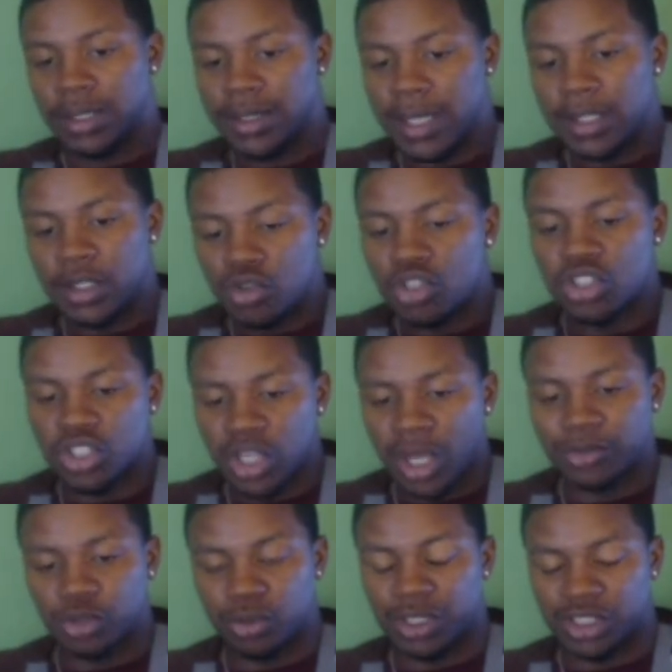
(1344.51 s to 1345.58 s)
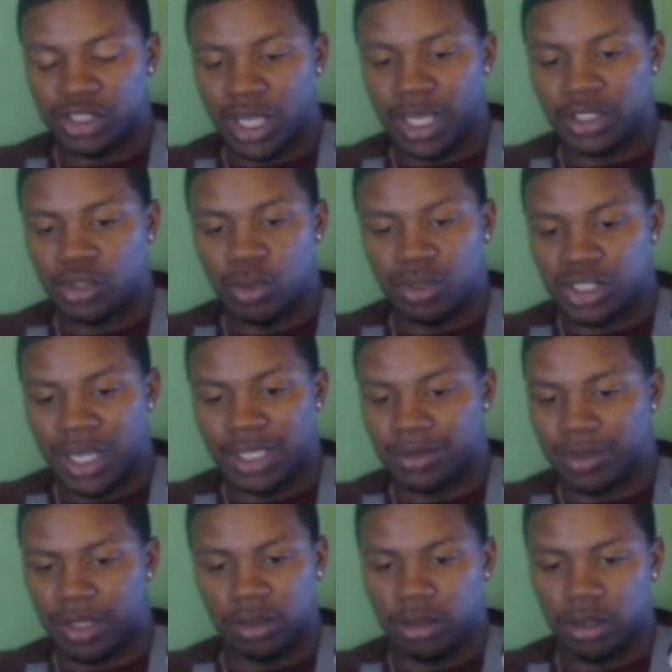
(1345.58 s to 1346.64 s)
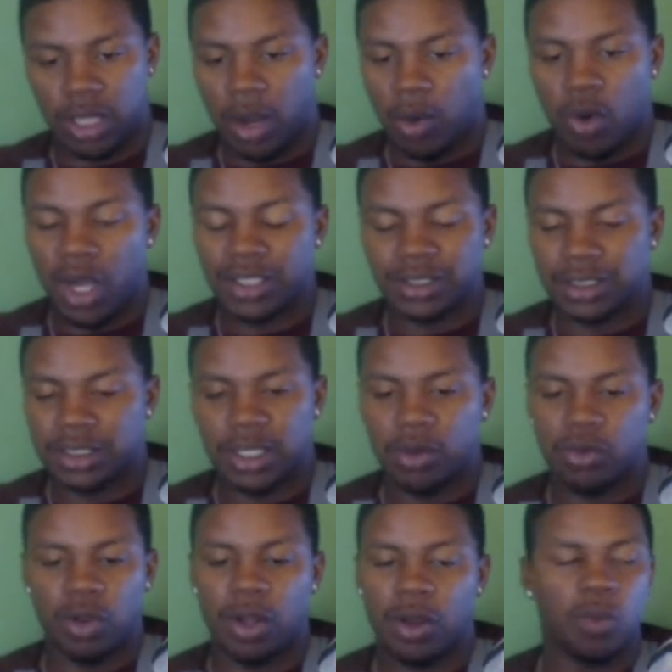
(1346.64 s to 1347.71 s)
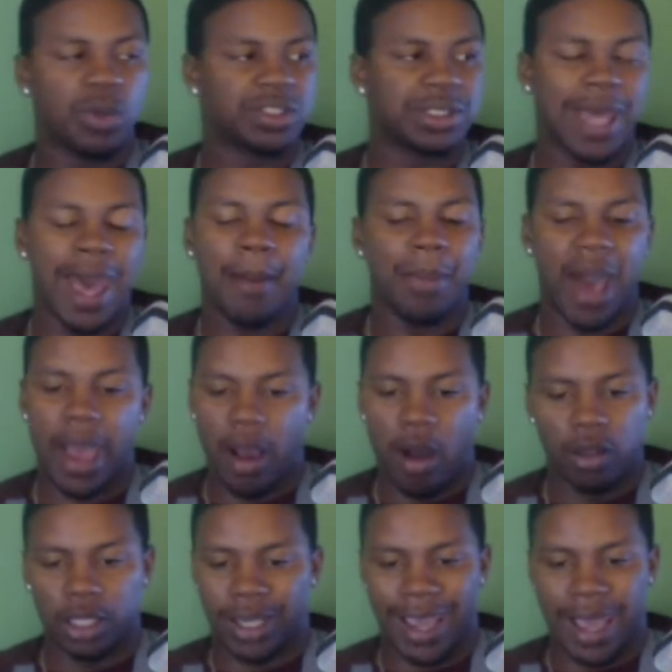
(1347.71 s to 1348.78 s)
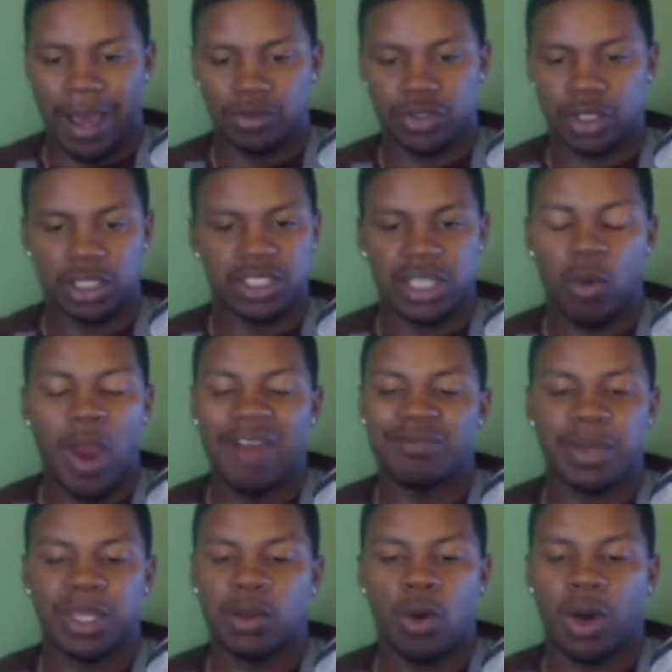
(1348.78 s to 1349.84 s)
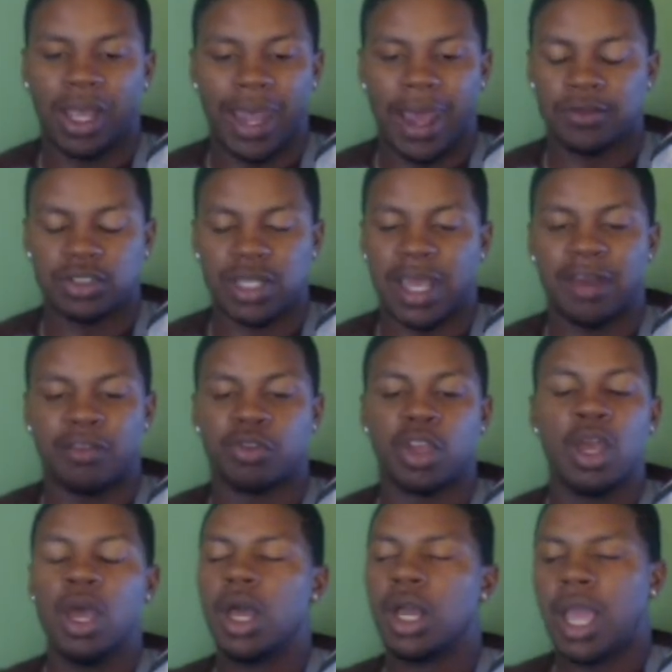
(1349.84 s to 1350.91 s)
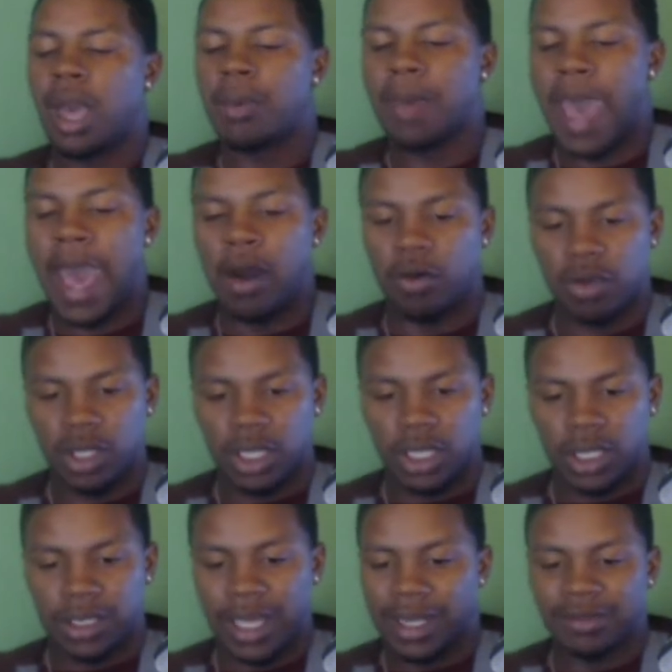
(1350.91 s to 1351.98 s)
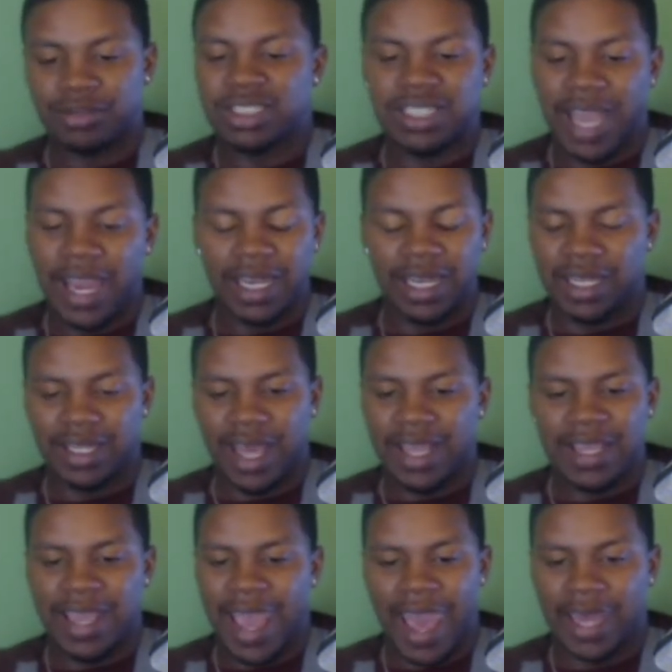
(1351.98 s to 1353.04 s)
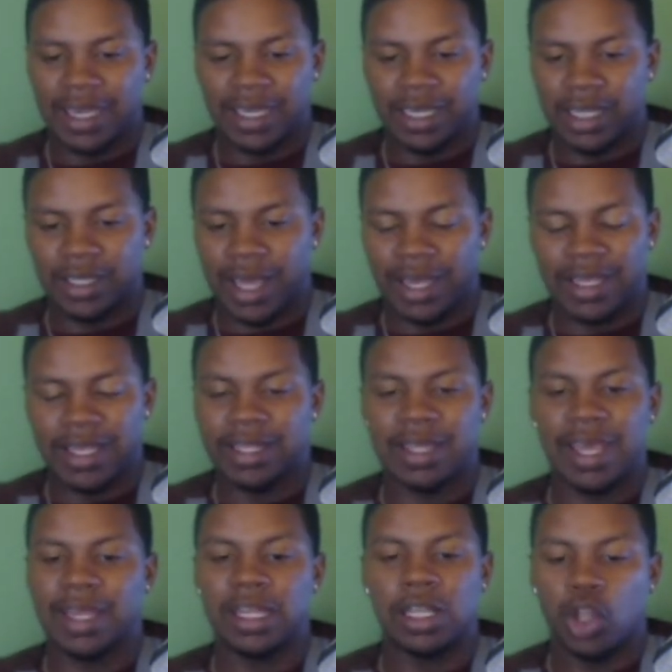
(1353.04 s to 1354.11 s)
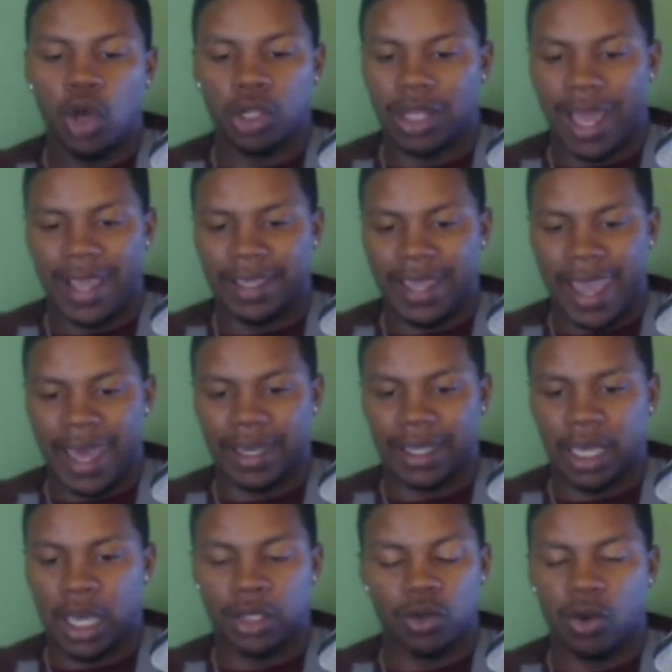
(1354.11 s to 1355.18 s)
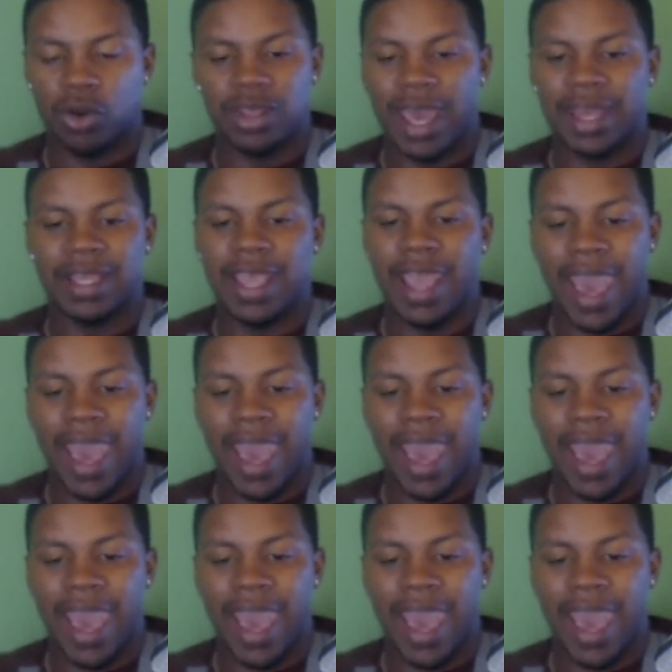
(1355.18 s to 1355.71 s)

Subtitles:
That you just jumped to a judgment. It was not by all accounts, because there have been no accounts that have come out that have stated that he had that he looked like he had a gun or that he